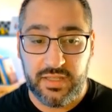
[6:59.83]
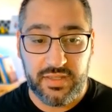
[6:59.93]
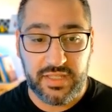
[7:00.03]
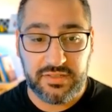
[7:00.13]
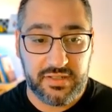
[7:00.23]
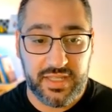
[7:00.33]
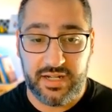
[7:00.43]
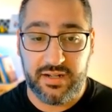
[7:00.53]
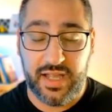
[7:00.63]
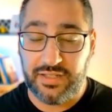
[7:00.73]
That's all
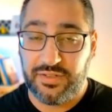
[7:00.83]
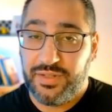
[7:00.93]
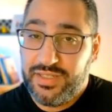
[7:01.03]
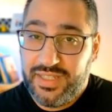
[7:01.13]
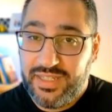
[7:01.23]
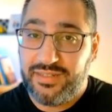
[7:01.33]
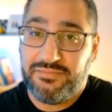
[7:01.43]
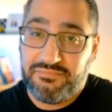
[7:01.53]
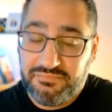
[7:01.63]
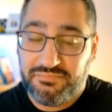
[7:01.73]
there. So it did,
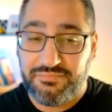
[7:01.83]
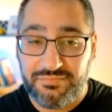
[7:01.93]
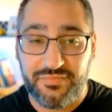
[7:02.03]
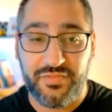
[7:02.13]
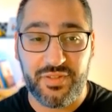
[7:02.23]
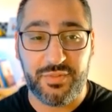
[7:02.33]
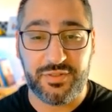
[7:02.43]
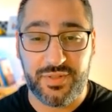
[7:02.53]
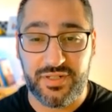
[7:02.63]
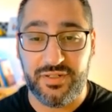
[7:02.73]
for the
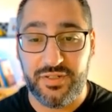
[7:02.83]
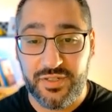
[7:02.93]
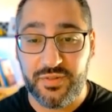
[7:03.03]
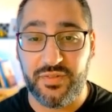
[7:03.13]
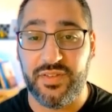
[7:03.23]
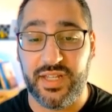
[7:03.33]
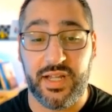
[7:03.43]
most part, do everything